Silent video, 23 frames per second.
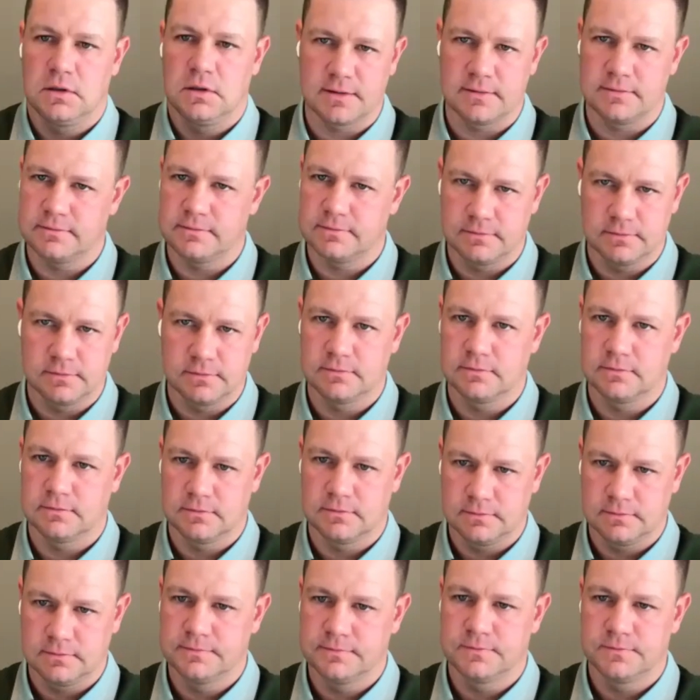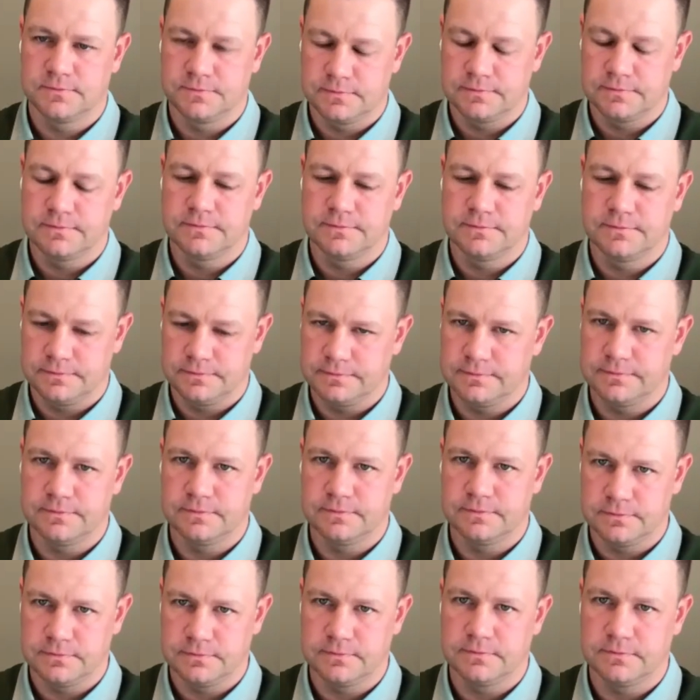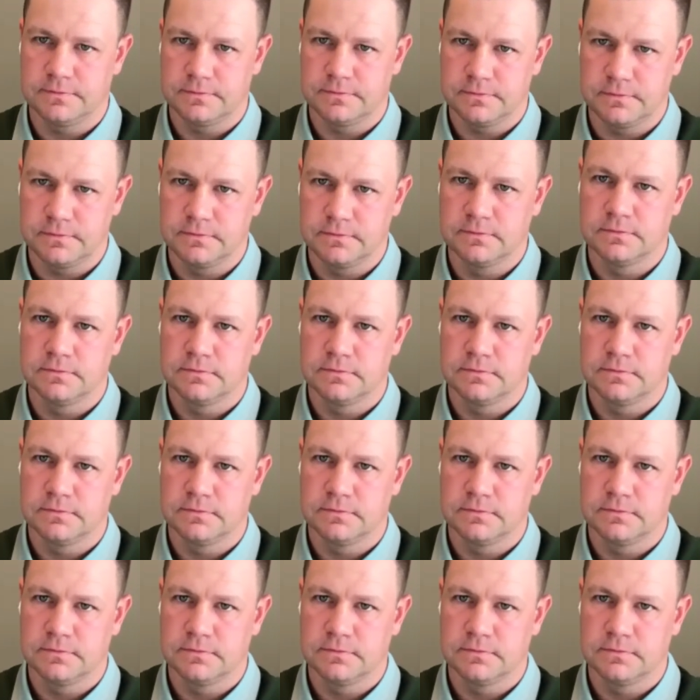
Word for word: what I would do is every single question that I